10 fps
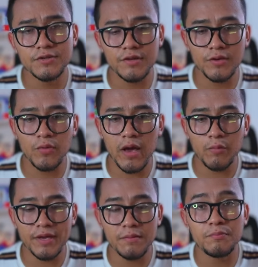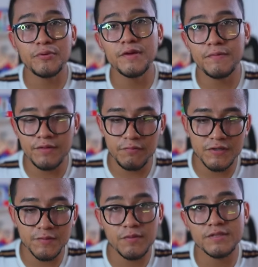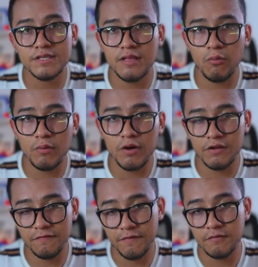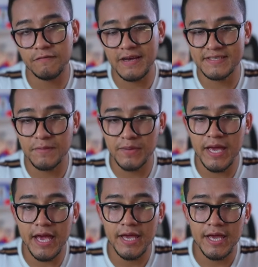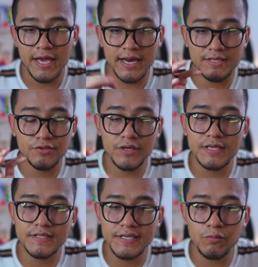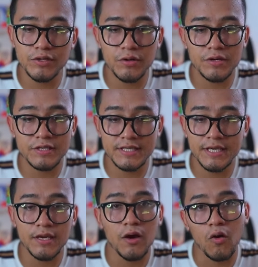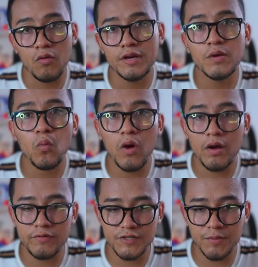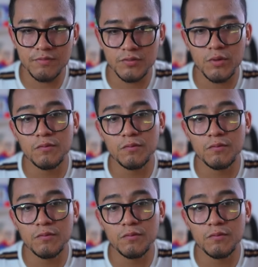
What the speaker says: into the UI, we can preview the responses that we got from FastAPI, and as you can see, we don't see only one response.